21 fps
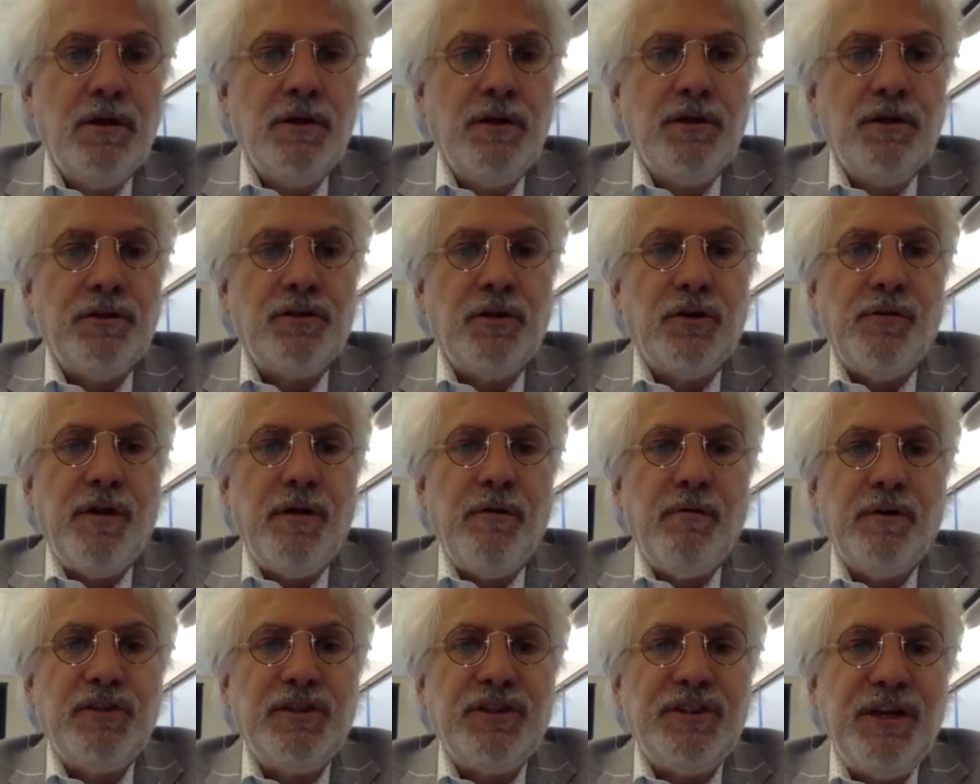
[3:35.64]
So there
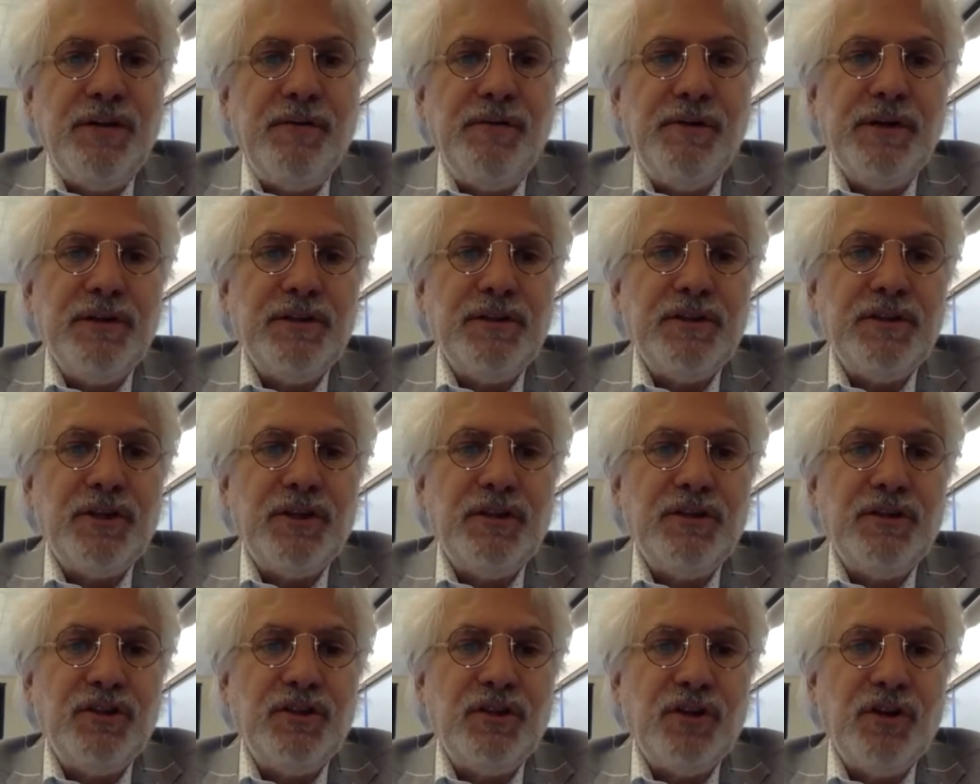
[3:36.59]
are serious
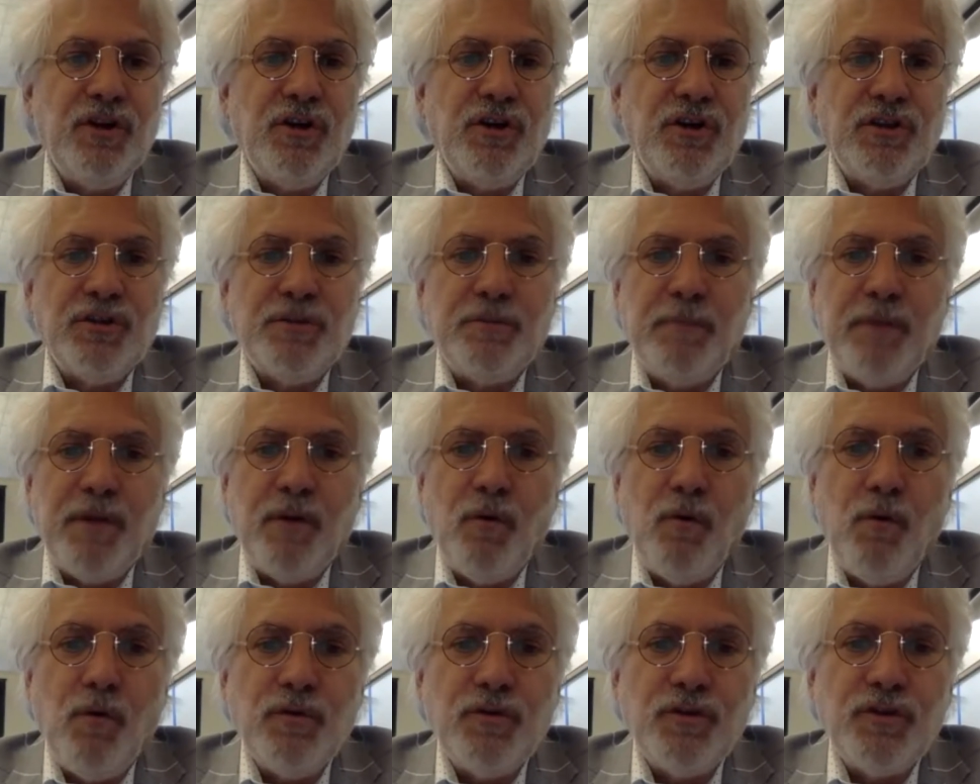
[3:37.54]
concerns, but
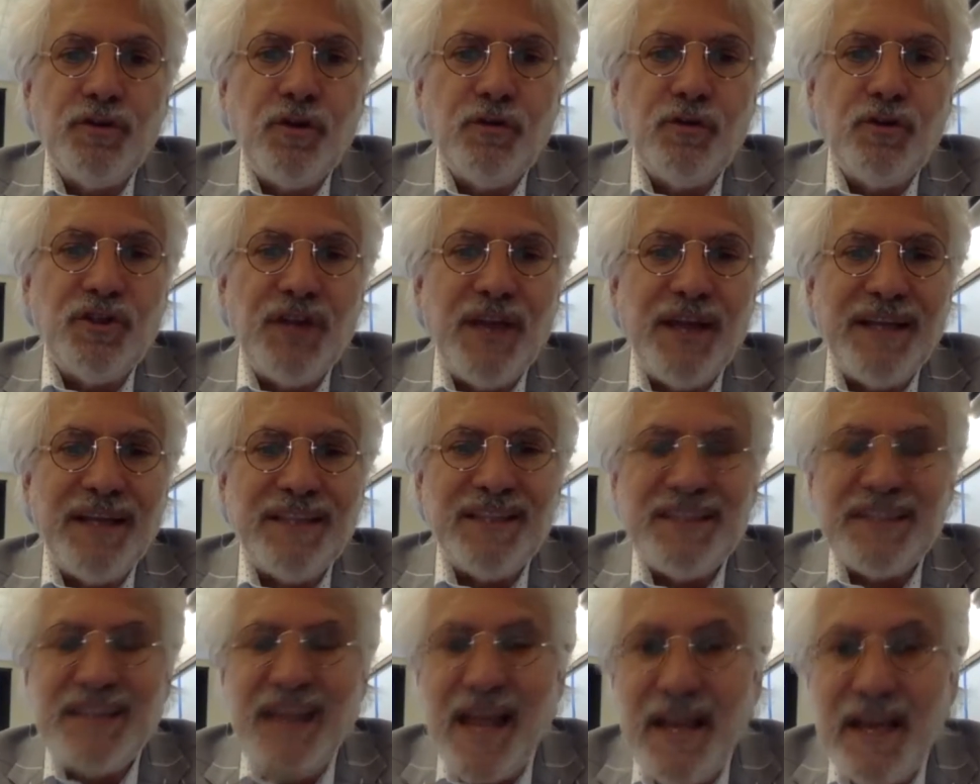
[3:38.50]
also
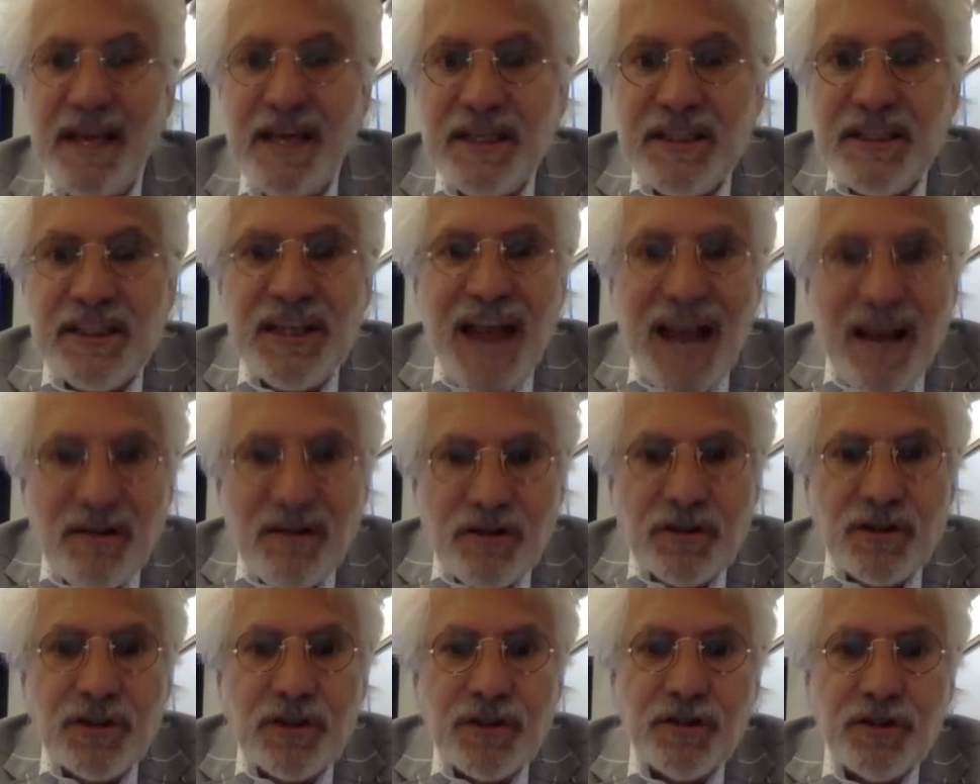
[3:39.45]
exciting
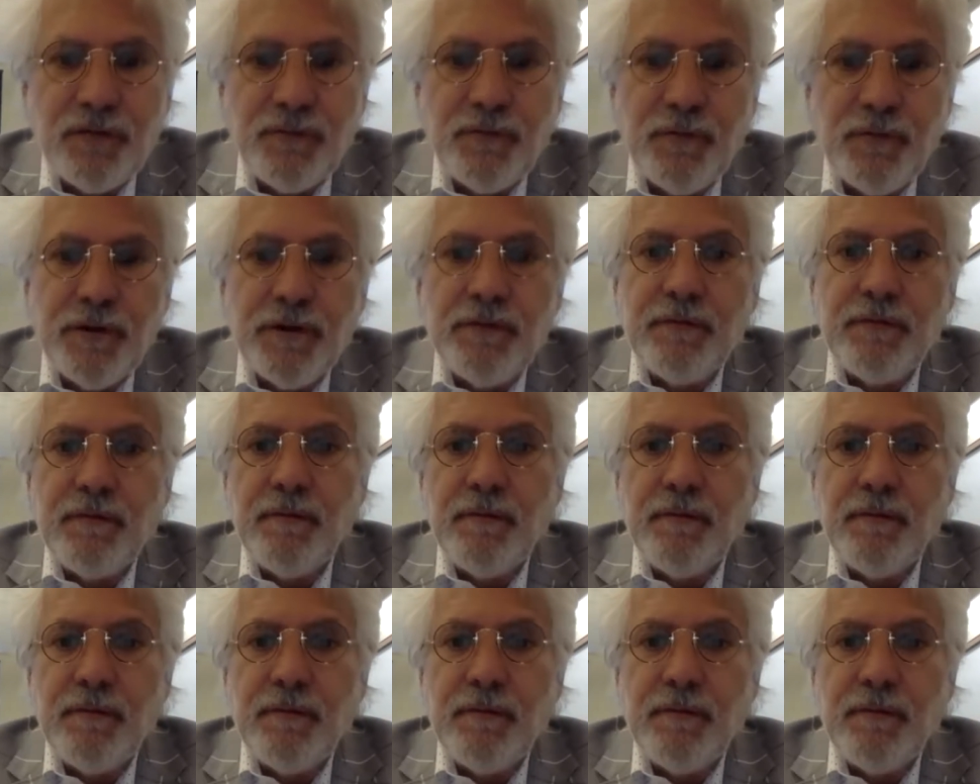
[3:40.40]
challenges afoot.